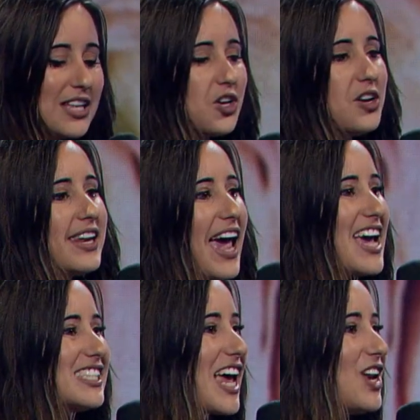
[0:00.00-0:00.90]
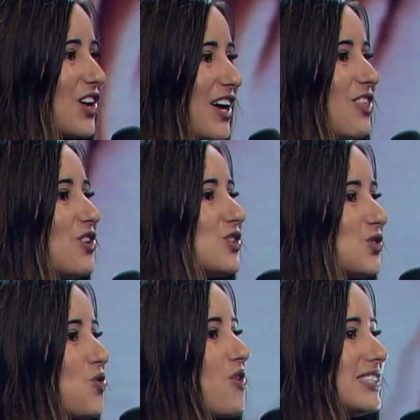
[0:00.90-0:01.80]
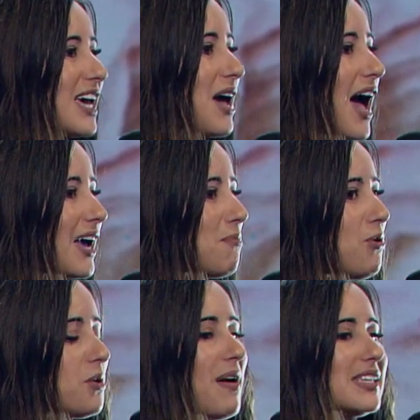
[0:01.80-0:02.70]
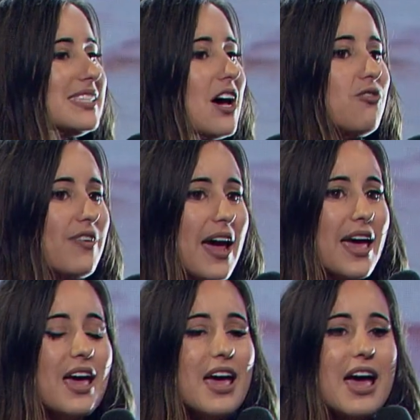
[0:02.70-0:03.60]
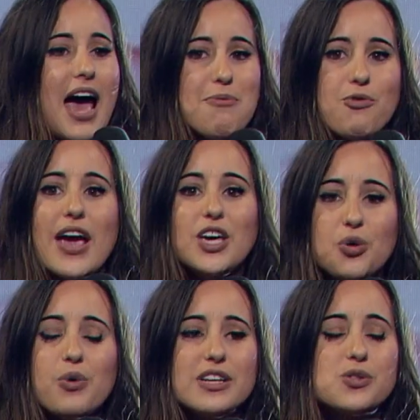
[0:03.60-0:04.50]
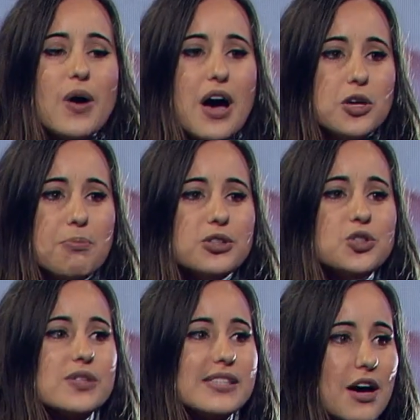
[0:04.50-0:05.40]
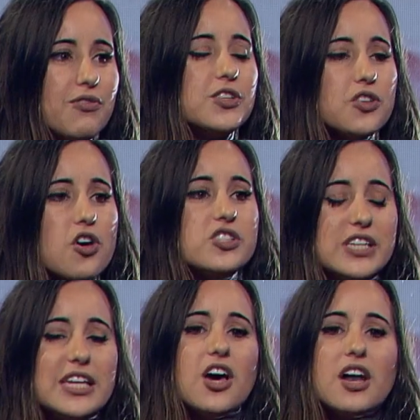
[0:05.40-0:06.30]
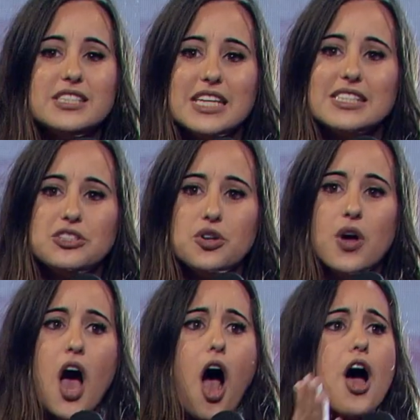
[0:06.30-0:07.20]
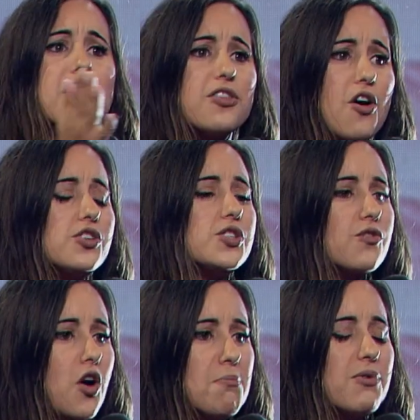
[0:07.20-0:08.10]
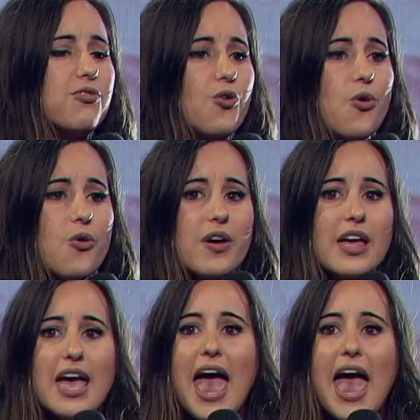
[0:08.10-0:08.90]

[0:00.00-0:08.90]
And so today, as I look at those stories, I put myself, and I pray you would as well, you put yourself into those genealogies and you honor those who have gone before,